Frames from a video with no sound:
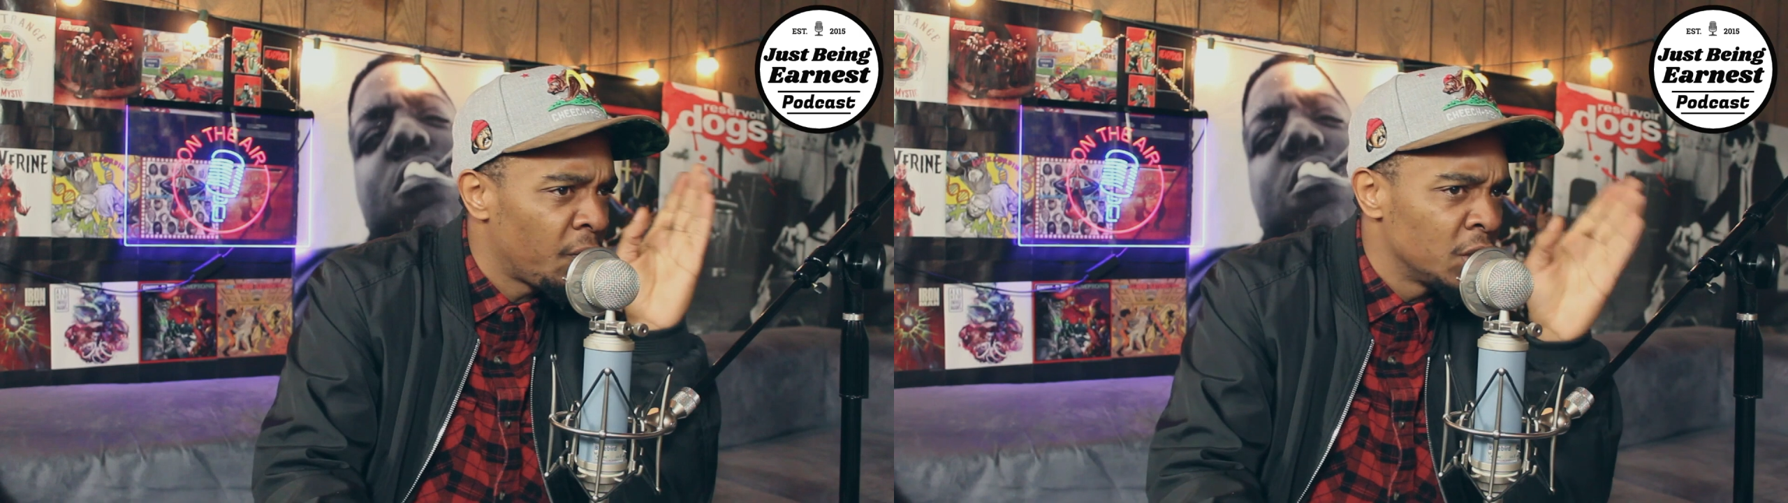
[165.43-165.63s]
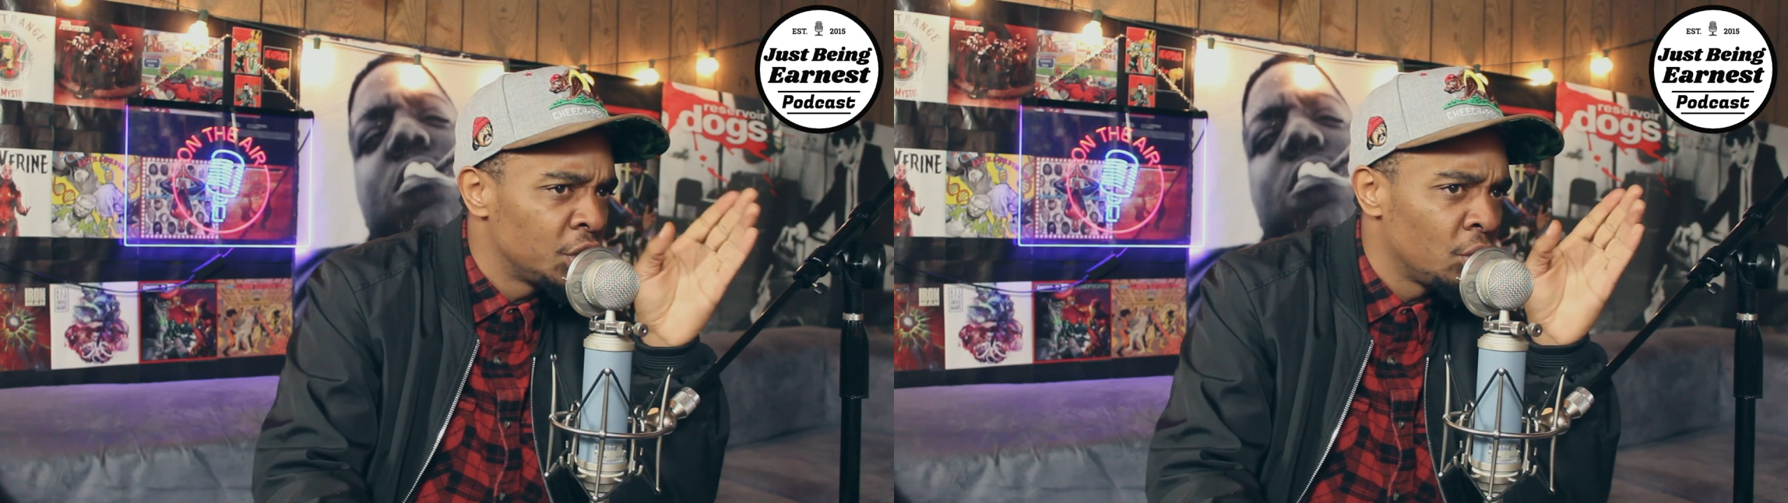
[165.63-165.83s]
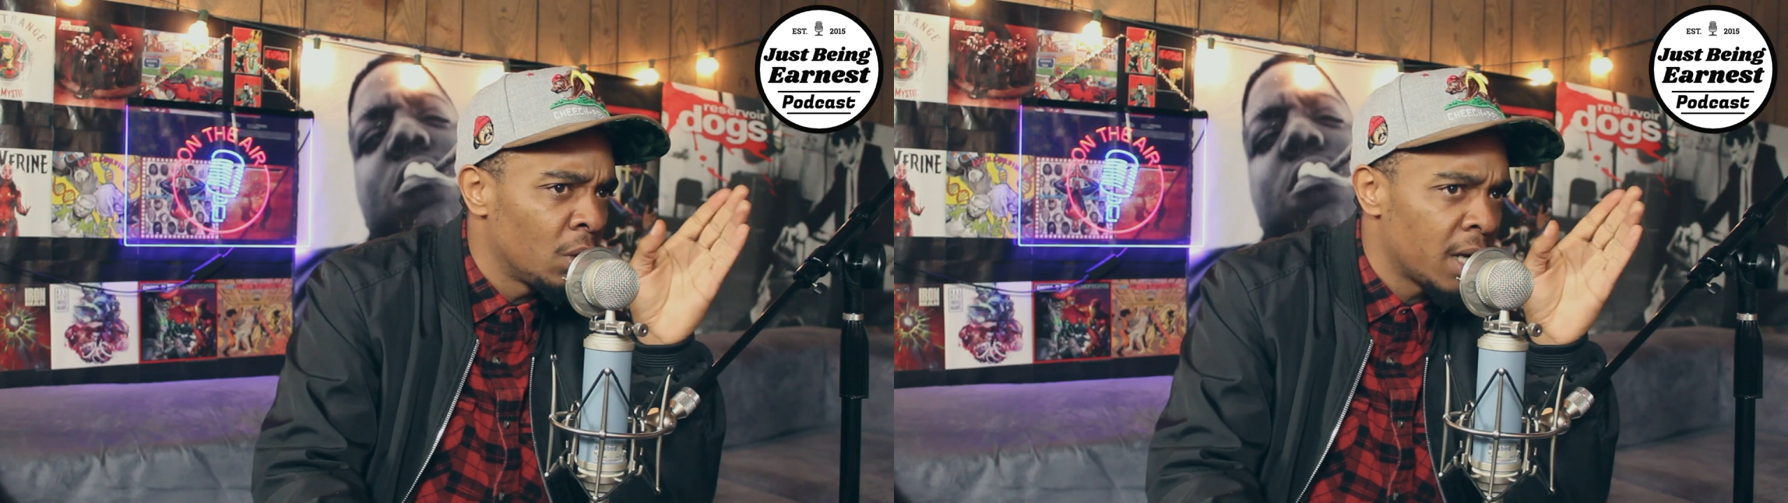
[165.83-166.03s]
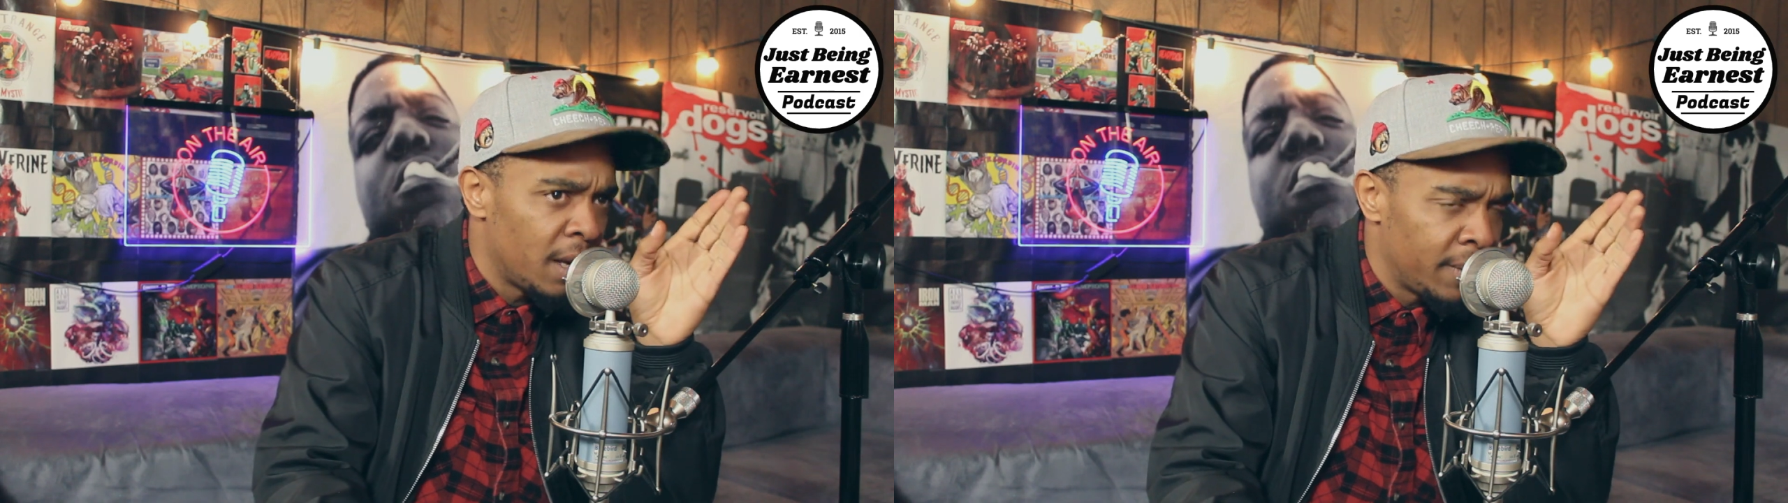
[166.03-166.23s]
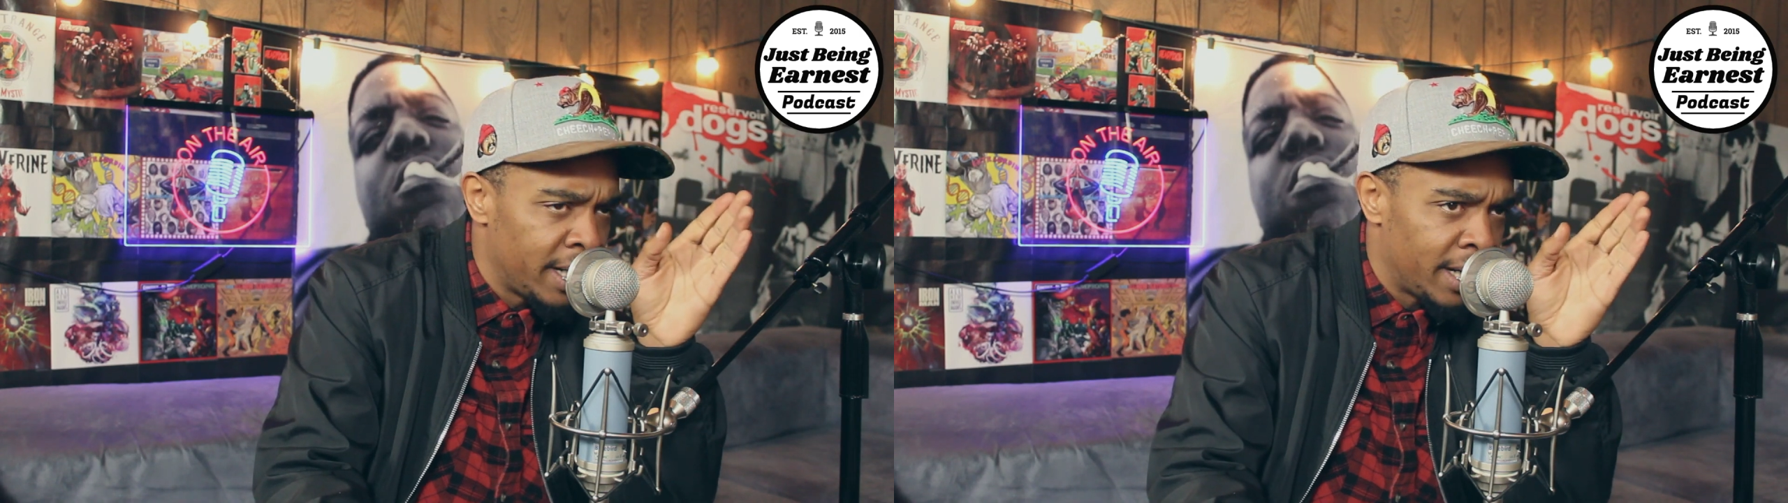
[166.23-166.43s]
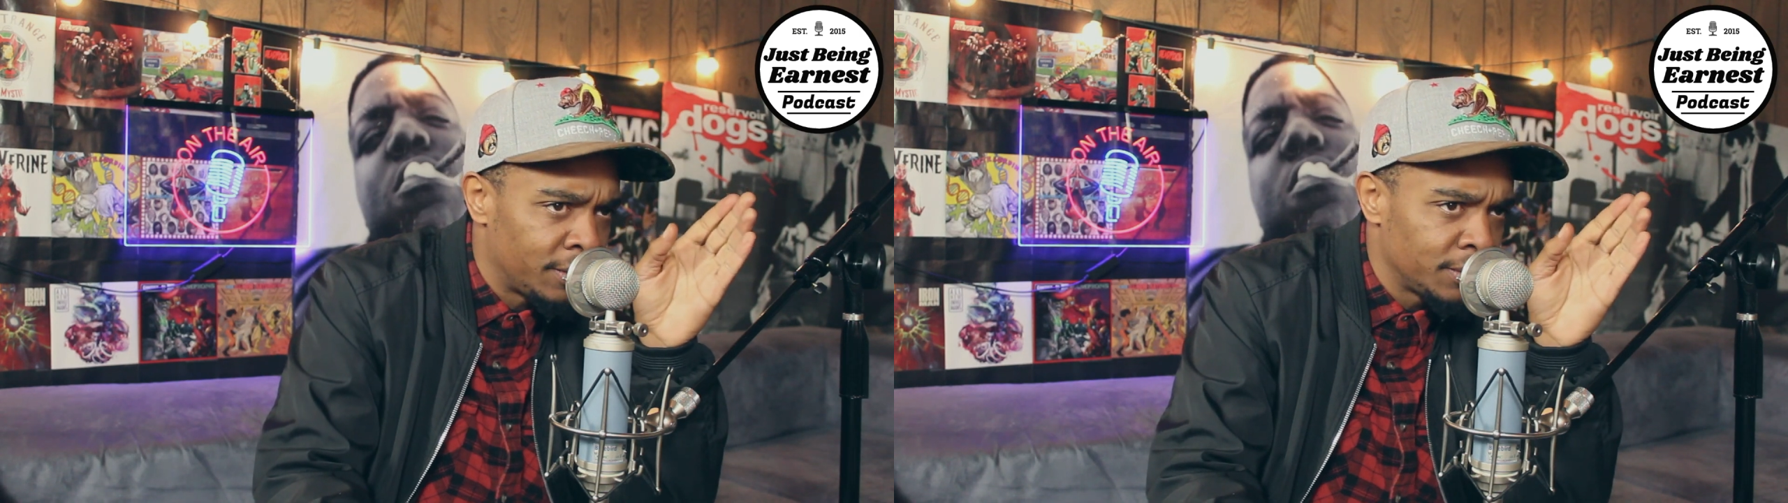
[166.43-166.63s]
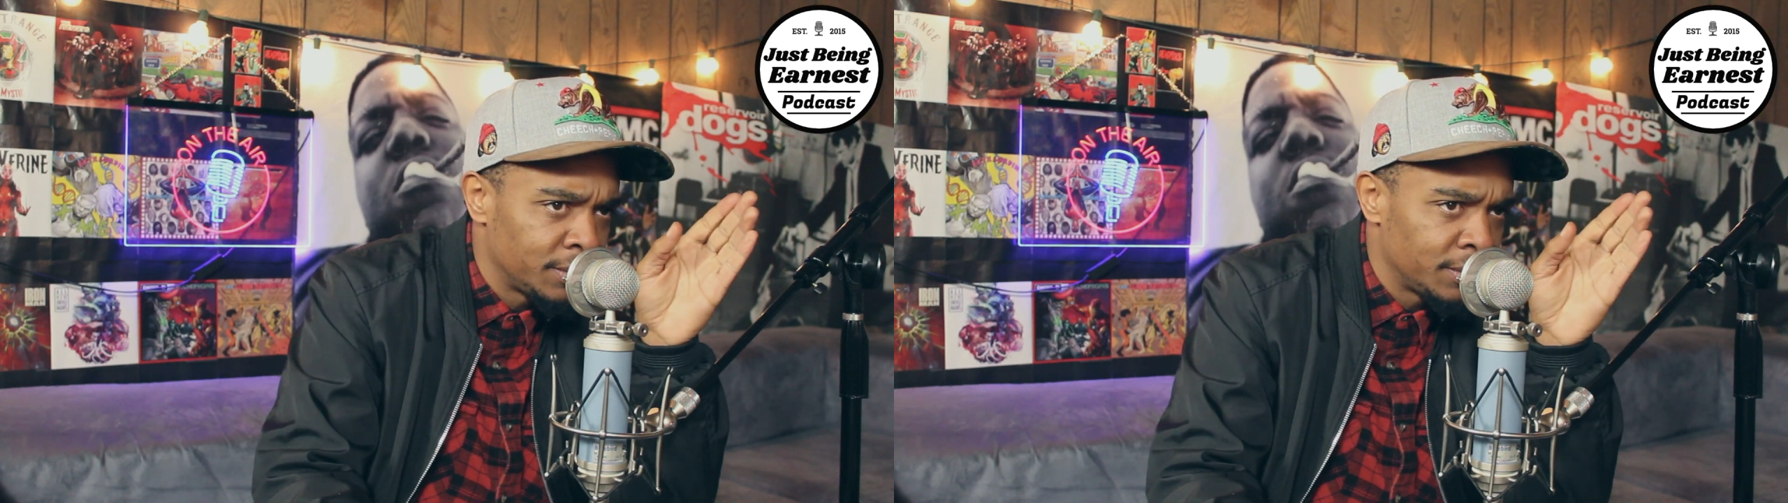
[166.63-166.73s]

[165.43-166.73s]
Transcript: for sure coming out.